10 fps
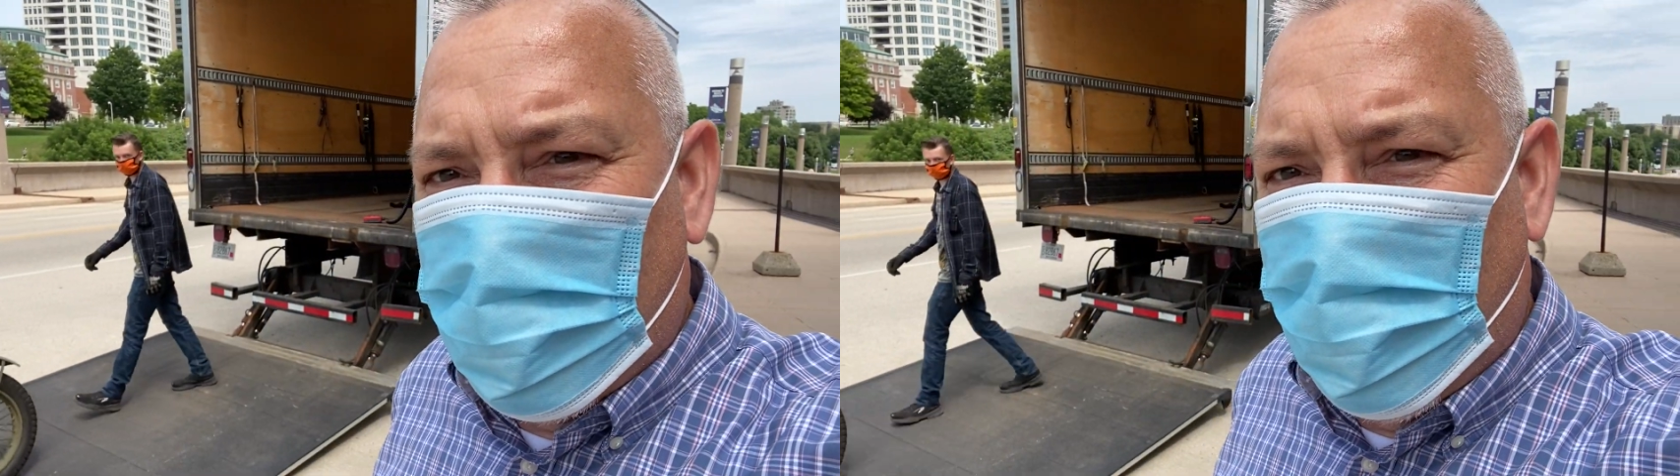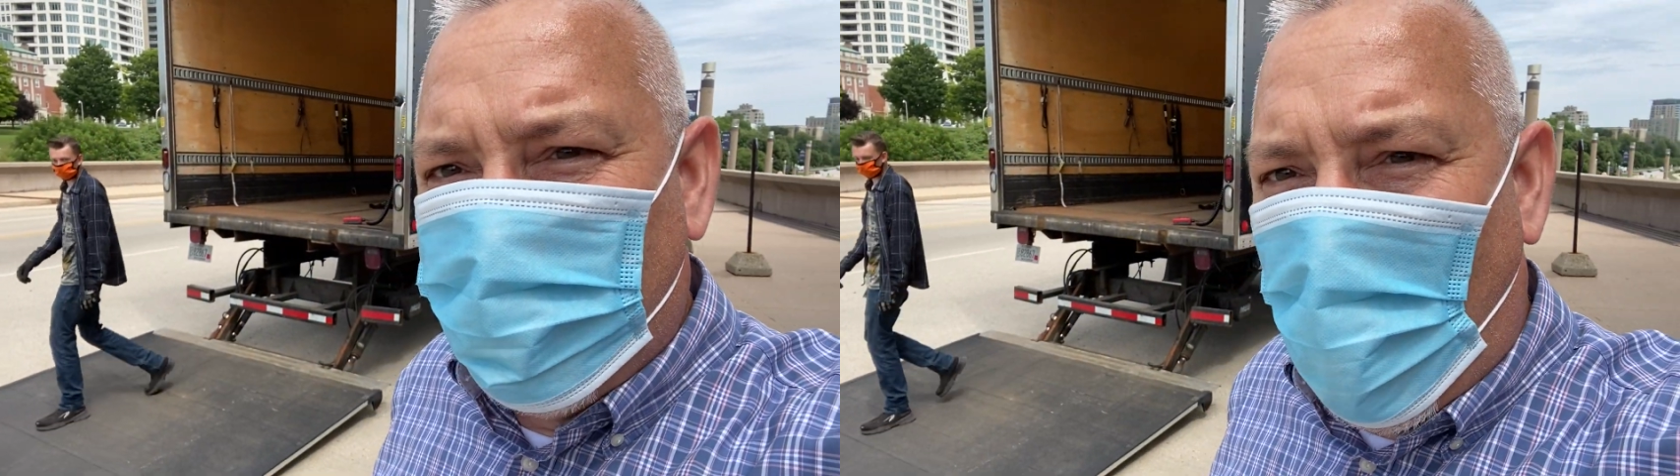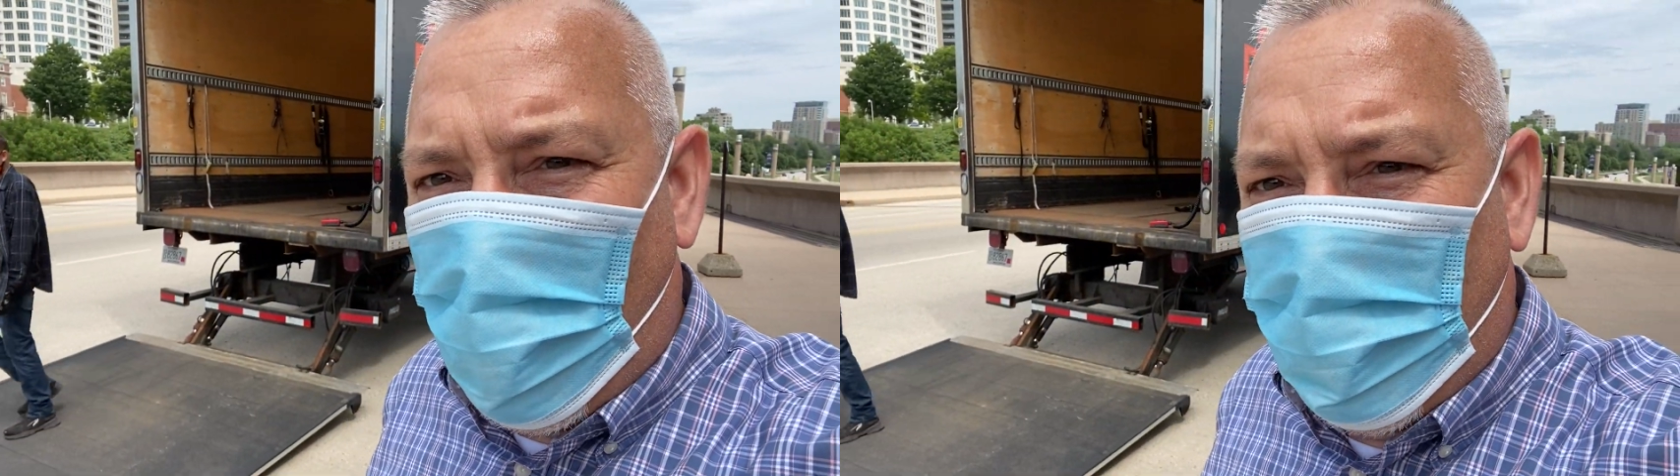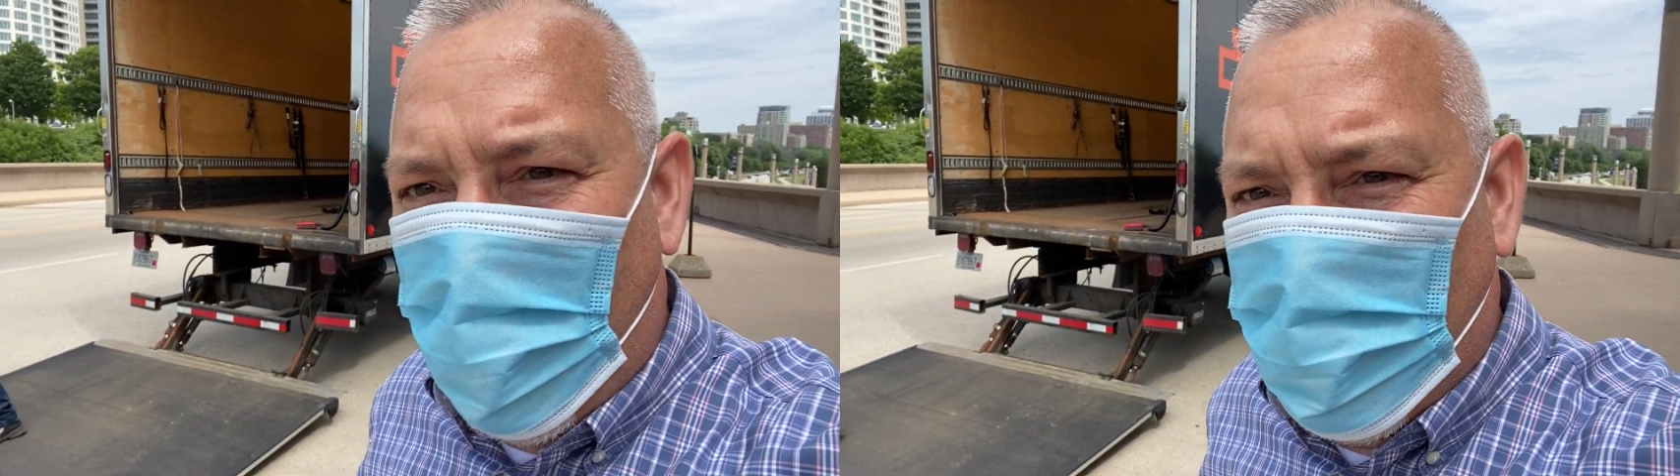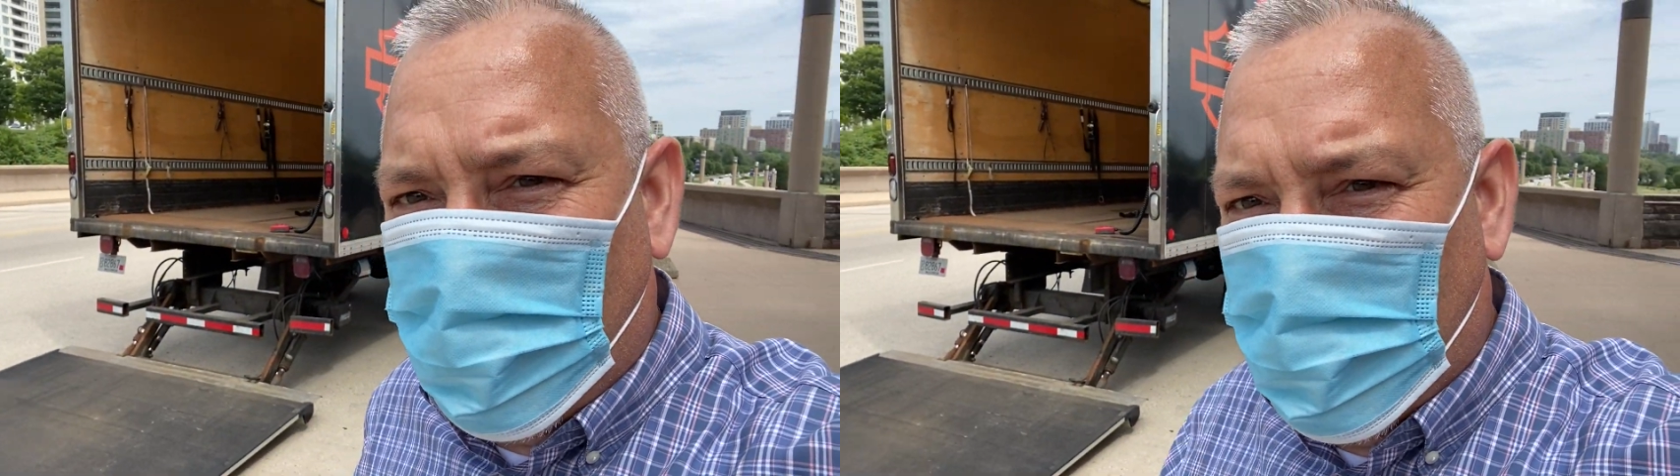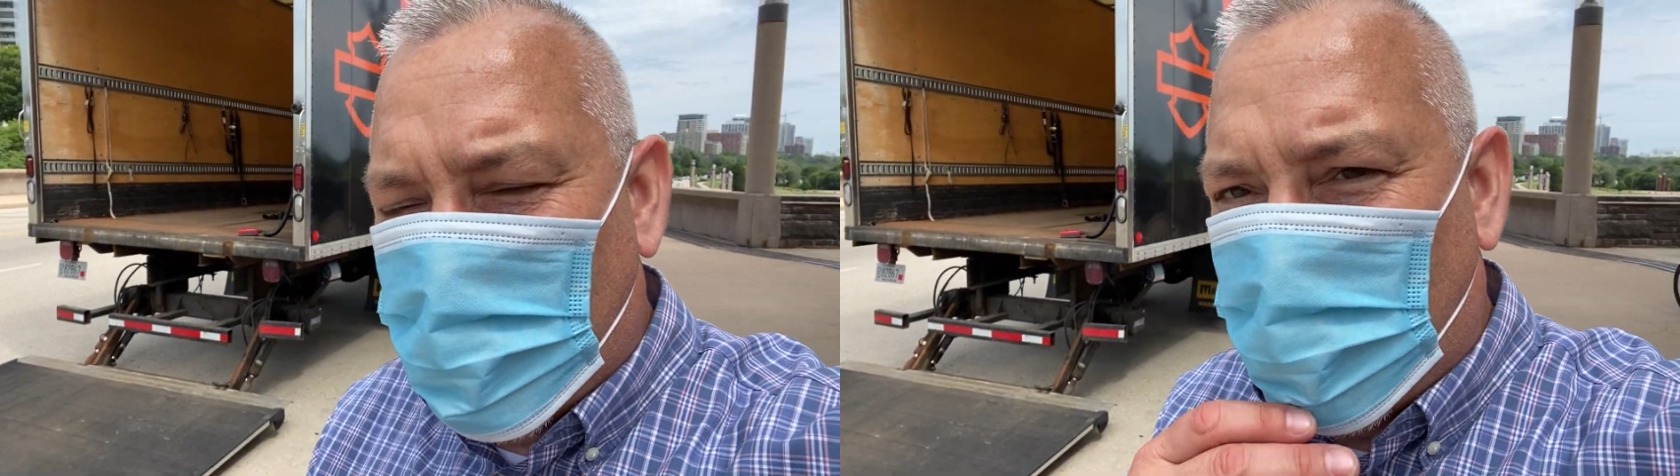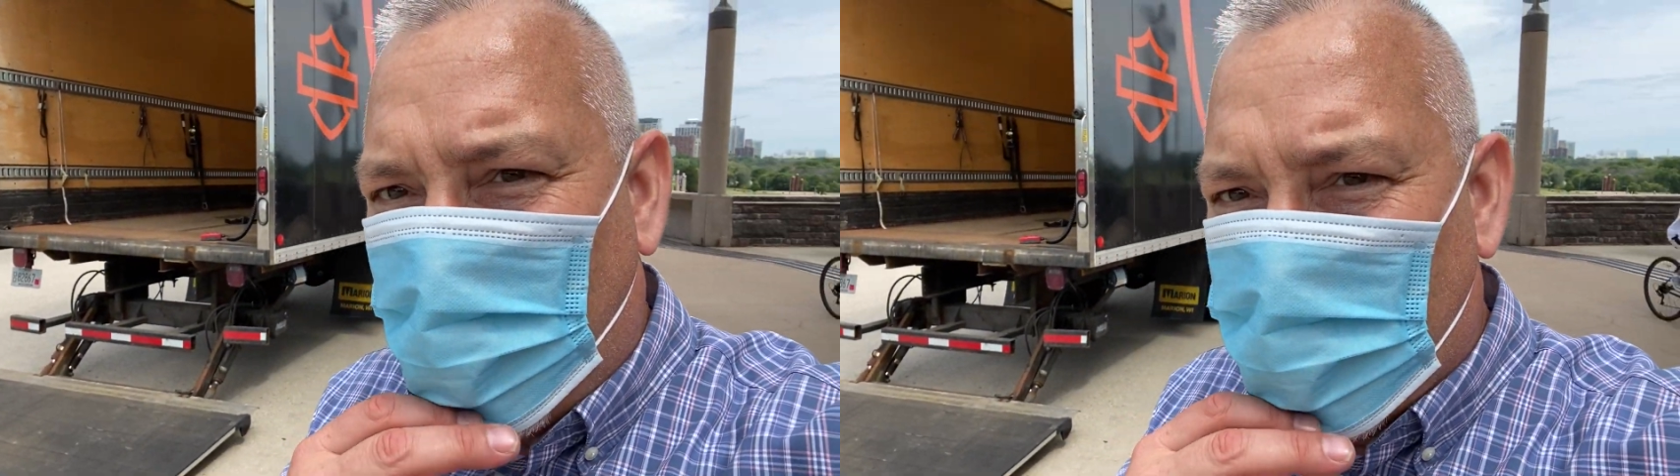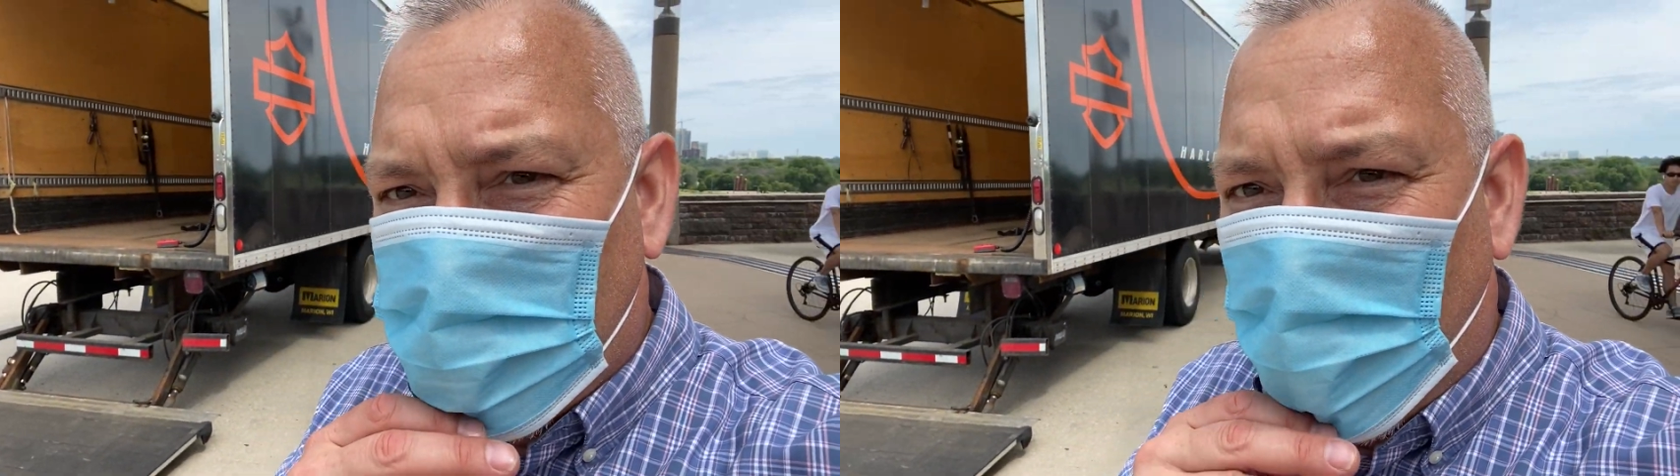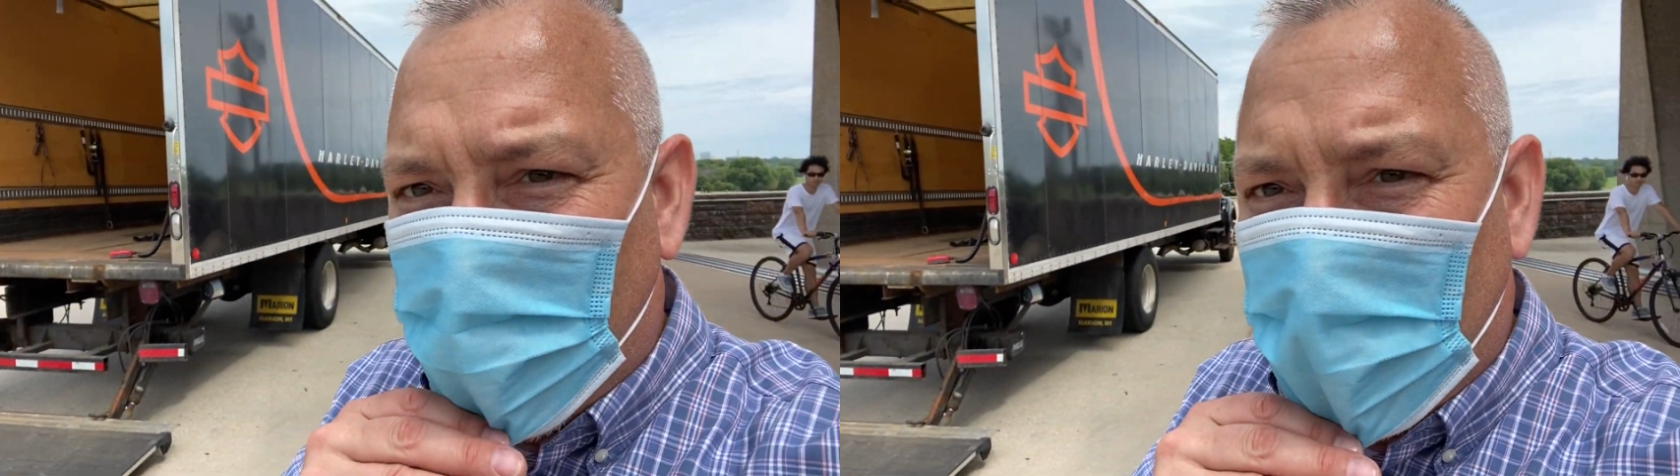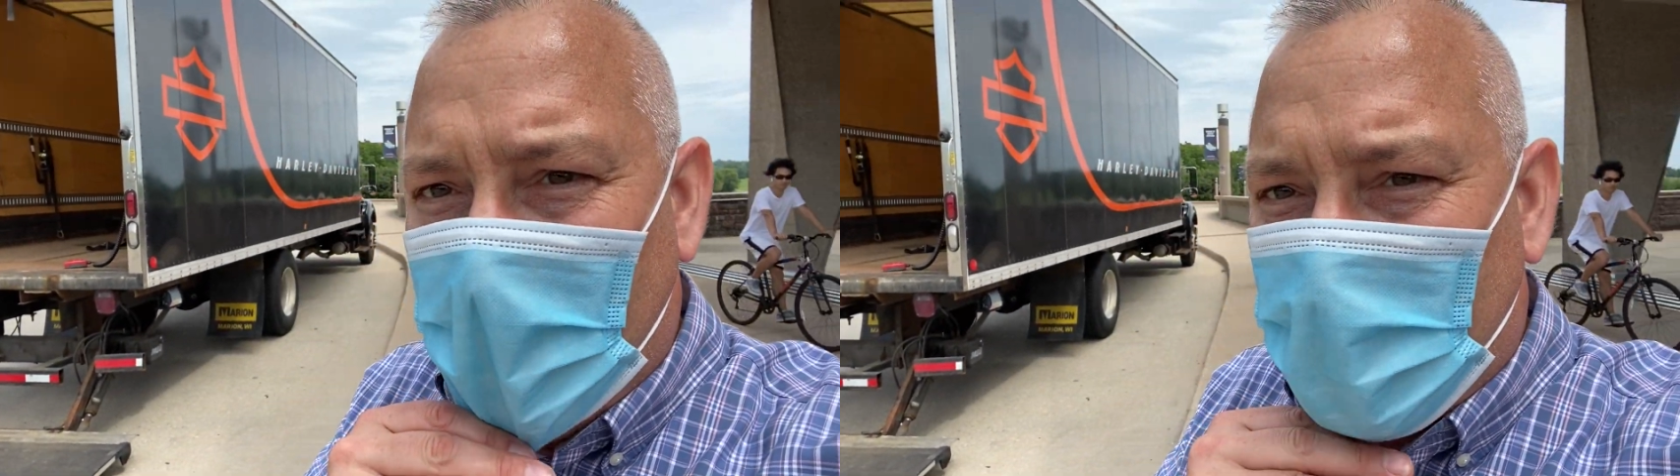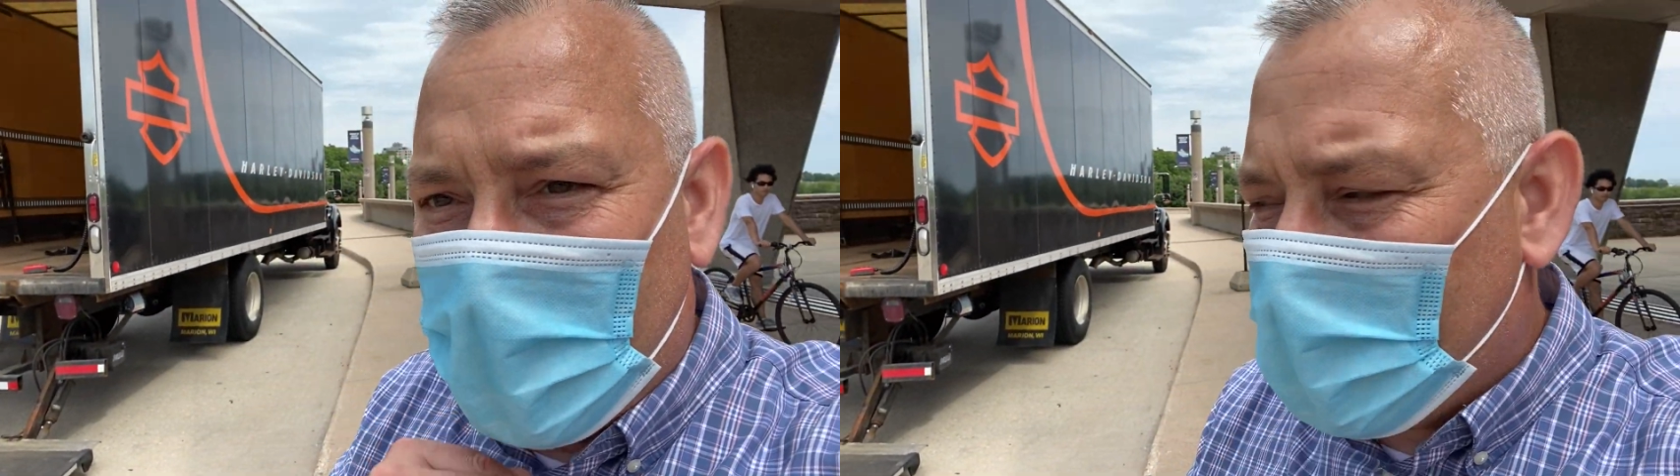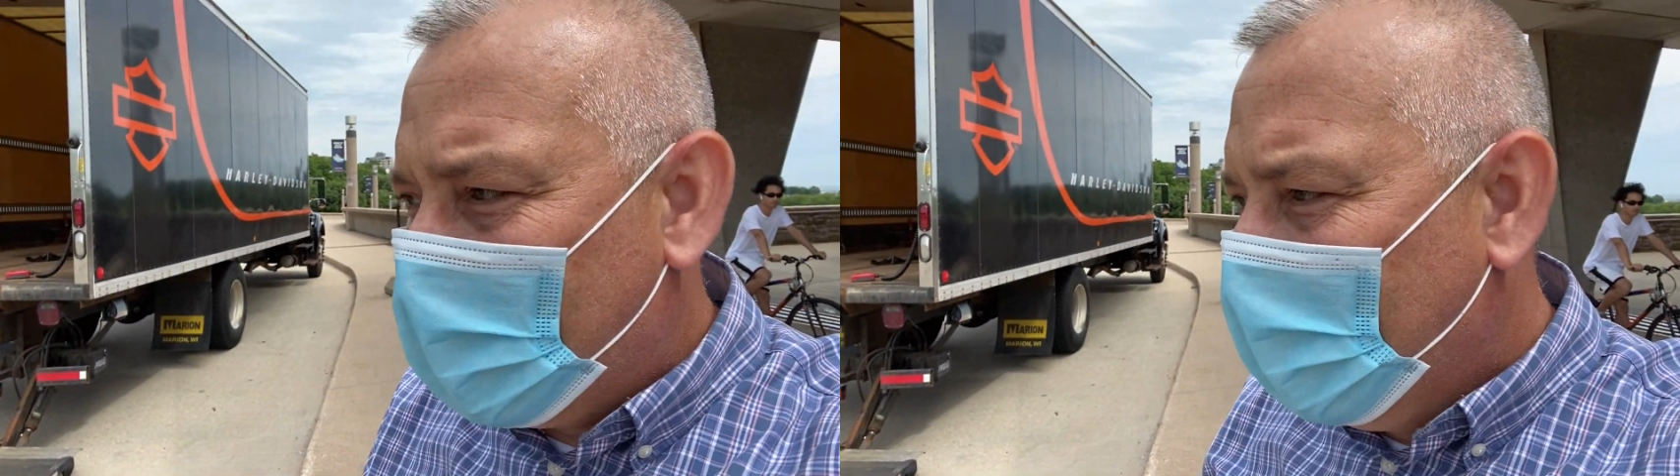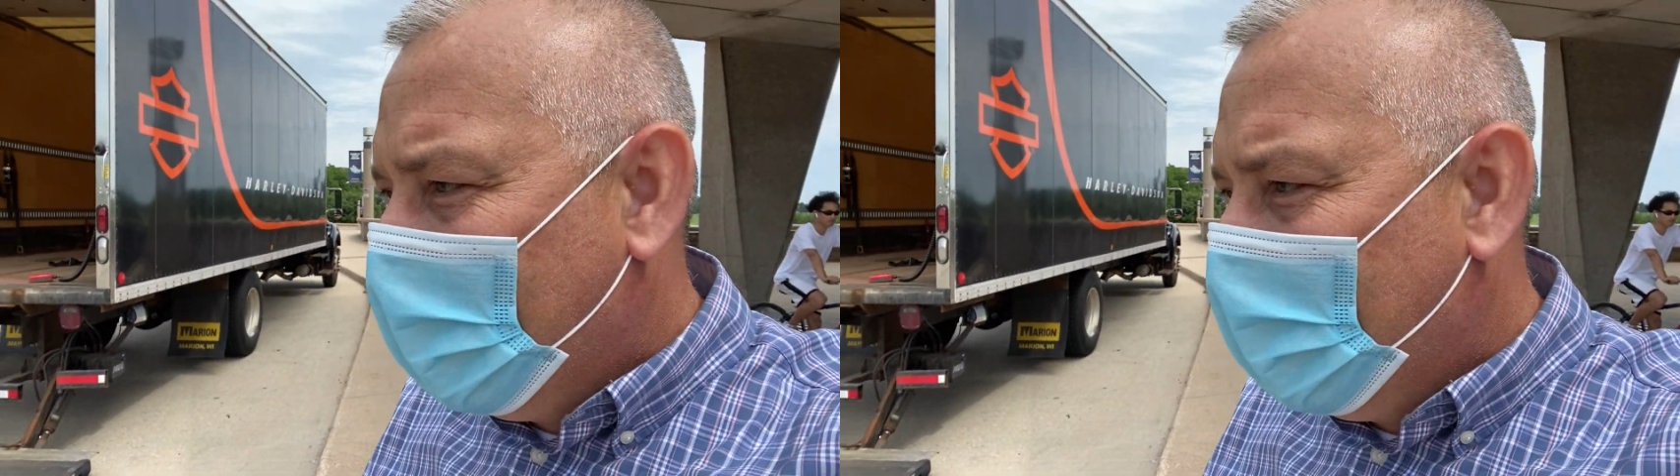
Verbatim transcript: in all branches of service in other countries.